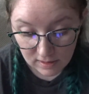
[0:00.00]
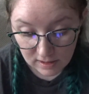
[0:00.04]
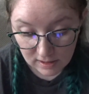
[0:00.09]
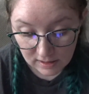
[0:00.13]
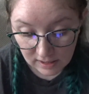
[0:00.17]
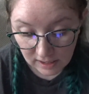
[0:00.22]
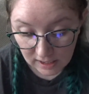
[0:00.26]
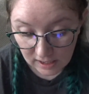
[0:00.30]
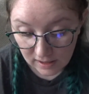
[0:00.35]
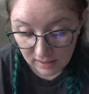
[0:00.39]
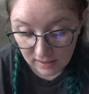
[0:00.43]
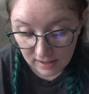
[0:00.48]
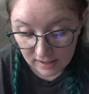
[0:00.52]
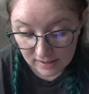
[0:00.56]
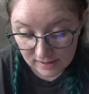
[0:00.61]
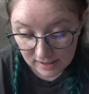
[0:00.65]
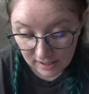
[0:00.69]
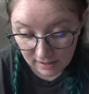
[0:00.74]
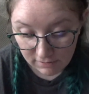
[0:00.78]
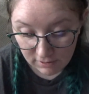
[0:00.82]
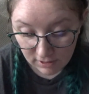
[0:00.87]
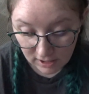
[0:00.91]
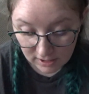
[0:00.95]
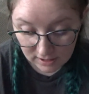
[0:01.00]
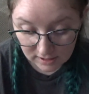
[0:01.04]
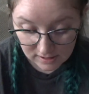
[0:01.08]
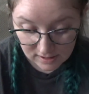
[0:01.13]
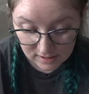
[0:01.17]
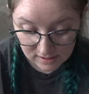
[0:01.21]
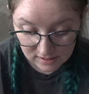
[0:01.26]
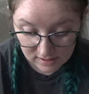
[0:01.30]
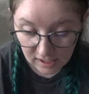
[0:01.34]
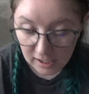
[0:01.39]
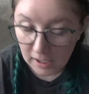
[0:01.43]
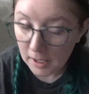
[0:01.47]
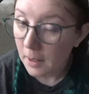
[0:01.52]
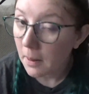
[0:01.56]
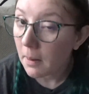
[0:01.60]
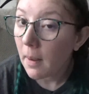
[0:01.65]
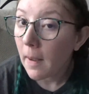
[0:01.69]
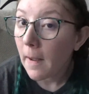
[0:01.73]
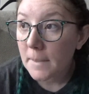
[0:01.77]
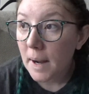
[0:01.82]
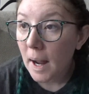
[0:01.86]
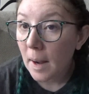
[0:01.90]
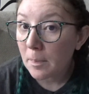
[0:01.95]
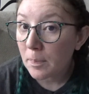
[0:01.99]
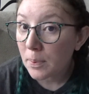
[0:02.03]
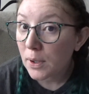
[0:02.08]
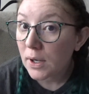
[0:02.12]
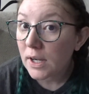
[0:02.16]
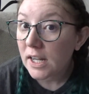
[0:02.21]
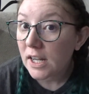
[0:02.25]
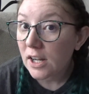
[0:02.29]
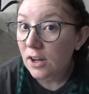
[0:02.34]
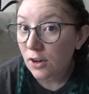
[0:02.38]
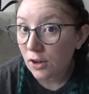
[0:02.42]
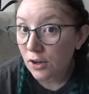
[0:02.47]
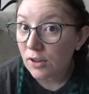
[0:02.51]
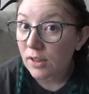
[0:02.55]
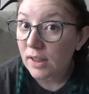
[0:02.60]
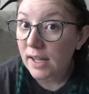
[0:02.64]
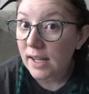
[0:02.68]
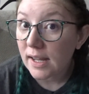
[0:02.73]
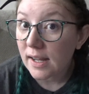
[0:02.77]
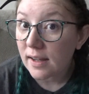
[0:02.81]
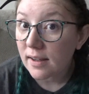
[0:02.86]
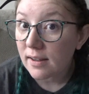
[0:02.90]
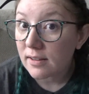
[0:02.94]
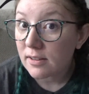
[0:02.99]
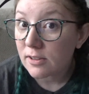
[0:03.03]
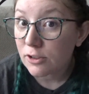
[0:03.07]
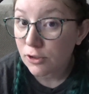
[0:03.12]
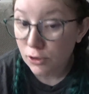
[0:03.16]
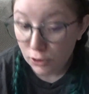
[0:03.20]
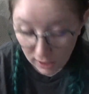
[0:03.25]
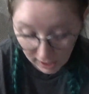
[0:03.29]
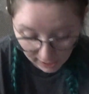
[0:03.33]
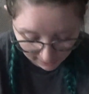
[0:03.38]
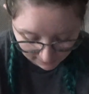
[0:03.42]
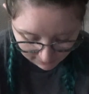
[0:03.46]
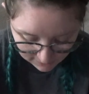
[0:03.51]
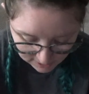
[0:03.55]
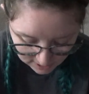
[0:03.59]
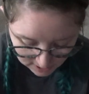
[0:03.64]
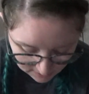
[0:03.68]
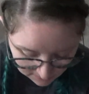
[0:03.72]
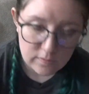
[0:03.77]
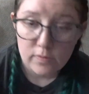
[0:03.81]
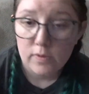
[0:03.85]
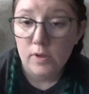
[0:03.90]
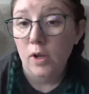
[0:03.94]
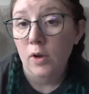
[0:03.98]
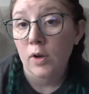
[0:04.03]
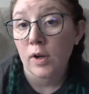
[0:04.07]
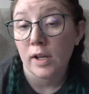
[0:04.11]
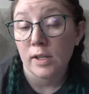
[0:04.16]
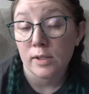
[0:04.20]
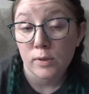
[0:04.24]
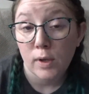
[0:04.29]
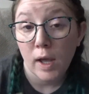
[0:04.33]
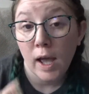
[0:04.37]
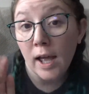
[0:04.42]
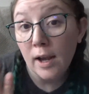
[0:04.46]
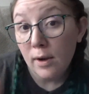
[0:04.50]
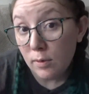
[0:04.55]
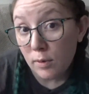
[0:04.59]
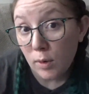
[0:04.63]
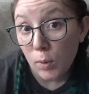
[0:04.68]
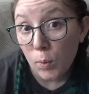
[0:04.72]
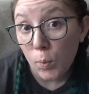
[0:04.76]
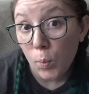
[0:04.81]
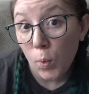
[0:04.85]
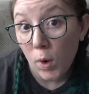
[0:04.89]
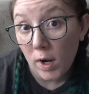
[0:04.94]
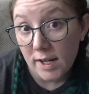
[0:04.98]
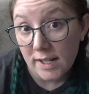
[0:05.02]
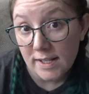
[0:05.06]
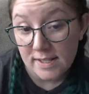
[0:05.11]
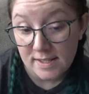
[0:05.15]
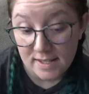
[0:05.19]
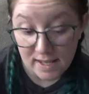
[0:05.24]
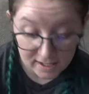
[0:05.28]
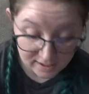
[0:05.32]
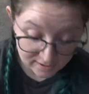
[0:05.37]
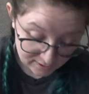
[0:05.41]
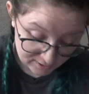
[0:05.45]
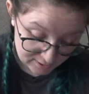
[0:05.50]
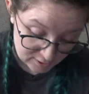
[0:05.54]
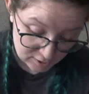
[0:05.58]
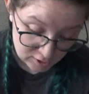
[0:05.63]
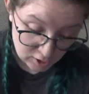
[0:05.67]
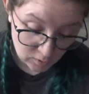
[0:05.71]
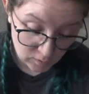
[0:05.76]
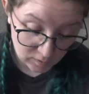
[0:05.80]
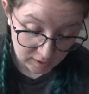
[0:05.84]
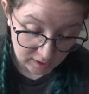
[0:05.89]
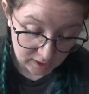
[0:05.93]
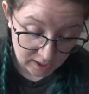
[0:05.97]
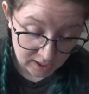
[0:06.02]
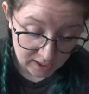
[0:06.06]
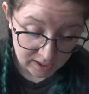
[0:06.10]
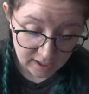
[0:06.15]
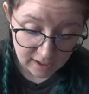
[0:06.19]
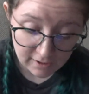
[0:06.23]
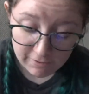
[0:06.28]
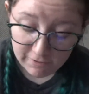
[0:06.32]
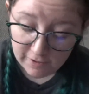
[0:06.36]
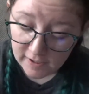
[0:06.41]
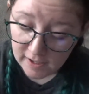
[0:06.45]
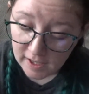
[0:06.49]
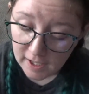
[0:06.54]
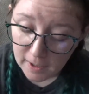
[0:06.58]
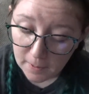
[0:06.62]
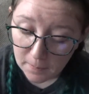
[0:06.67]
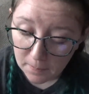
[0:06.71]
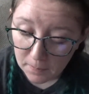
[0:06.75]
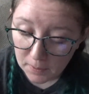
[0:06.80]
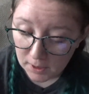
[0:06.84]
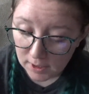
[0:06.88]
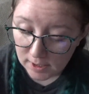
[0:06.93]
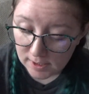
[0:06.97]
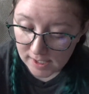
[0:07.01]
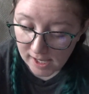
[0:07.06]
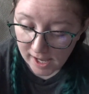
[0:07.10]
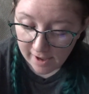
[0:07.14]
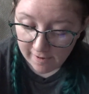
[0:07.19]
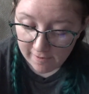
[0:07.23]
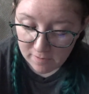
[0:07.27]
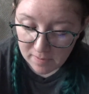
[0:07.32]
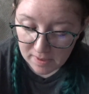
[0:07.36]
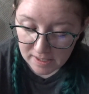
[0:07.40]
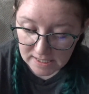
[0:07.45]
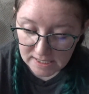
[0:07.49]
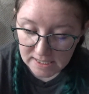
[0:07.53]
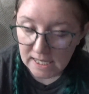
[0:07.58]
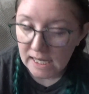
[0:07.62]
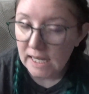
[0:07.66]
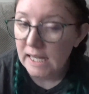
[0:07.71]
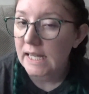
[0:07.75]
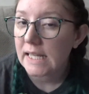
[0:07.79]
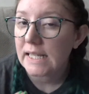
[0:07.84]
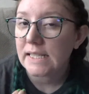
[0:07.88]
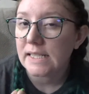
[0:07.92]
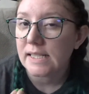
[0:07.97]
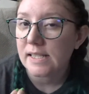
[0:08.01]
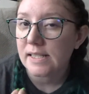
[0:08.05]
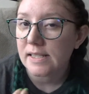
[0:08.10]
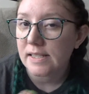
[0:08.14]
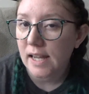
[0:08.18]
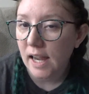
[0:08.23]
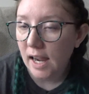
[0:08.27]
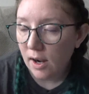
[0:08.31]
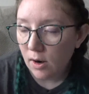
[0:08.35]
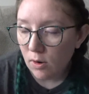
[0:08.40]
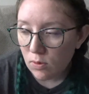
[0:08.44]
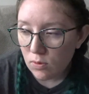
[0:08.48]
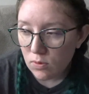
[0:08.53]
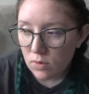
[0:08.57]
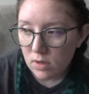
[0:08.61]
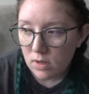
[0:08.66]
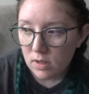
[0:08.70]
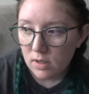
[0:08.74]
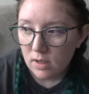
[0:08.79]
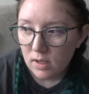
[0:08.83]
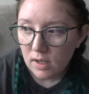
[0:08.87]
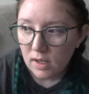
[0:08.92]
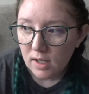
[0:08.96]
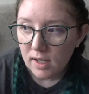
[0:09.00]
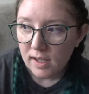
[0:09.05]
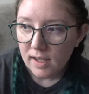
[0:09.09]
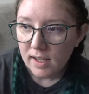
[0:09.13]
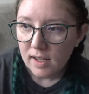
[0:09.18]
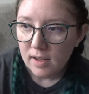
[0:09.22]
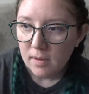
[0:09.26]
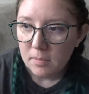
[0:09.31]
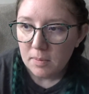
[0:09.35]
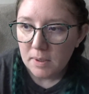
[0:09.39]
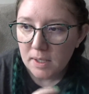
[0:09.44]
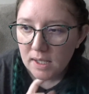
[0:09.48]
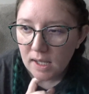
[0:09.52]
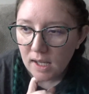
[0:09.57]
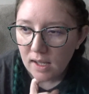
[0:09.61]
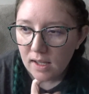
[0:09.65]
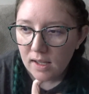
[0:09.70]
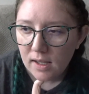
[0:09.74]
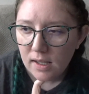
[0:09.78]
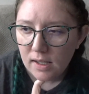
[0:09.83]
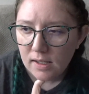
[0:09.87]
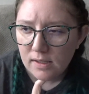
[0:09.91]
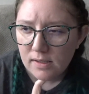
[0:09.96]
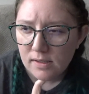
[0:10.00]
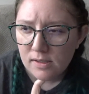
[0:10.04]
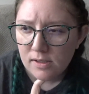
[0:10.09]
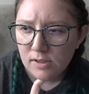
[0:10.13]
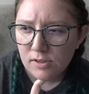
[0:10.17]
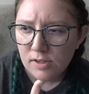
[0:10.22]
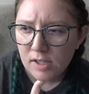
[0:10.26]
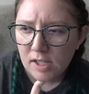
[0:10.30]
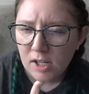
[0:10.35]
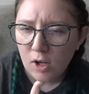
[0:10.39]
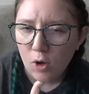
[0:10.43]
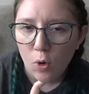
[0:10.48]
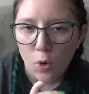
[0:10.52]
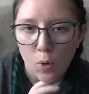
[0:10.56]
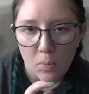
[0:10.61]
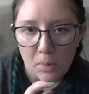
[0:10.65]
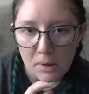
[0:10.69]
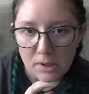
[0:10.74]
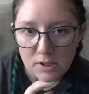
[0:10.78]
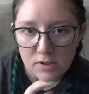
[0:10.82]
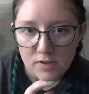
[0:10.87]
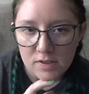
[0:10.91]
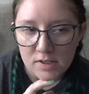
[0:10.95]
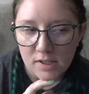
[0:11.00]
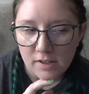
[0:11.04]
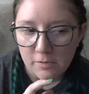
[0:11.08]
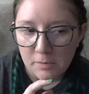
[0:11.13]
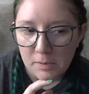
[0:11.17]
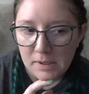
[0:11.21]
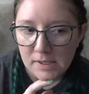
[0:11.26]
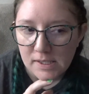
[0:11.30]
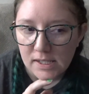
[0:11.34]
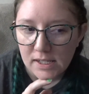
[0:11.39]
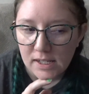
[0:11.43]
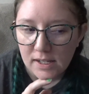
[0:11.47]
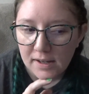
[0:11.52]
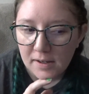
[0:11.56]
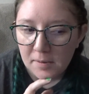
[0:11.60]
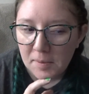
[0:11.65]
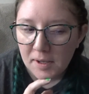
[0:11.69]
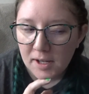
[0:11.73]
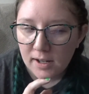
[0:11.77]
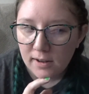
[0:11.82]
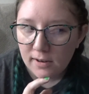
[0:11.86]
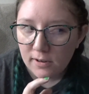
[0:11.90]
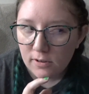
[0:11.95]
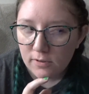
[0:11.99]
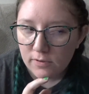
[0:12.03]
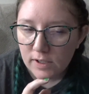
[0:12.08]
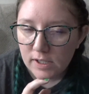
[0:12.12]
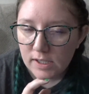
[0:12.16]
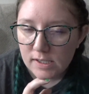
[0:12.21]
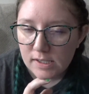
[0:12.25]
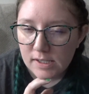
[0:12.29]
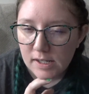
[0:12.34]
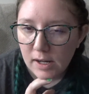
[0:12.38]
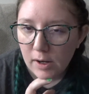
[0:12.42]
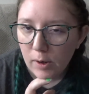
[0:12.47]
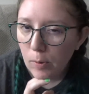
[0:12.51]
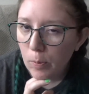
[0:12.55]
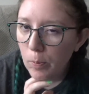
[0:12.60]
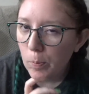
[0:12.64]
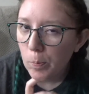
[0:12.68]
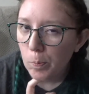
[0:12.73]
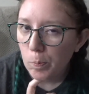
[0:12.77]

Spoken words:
like this. I feel like this is like a pretty early draft. Okay, so I don't know what exactly is going on. I feel like books have been taken down because there's like a whole bunch of stuff missing on my Edelweiss now,